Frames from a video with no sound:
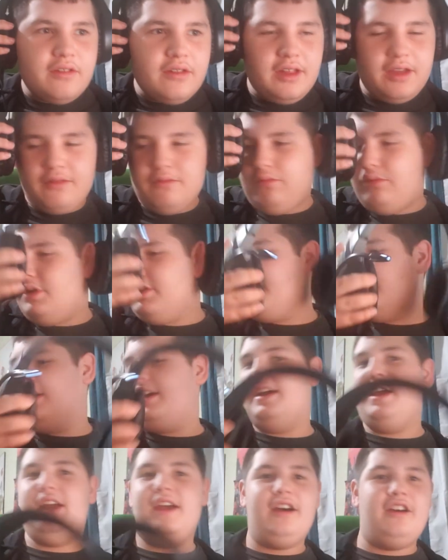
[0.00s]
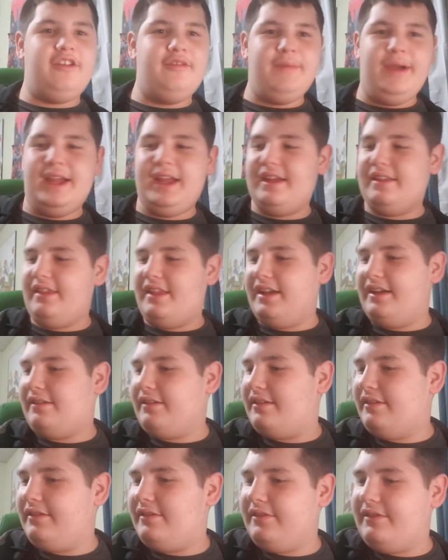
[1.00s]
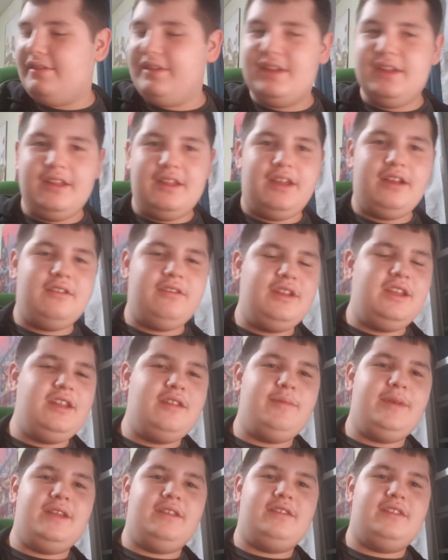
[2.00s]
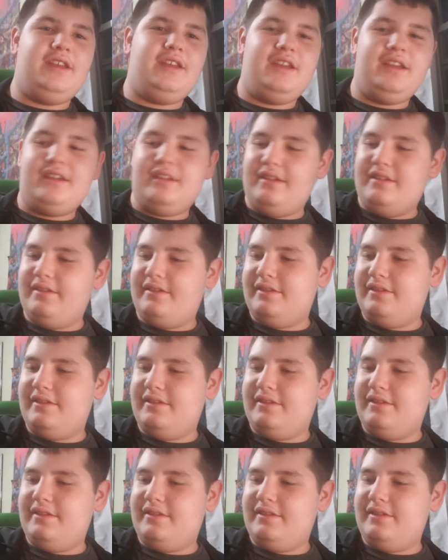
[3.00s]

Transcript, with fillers: like what the hell man like it don't need to be a thing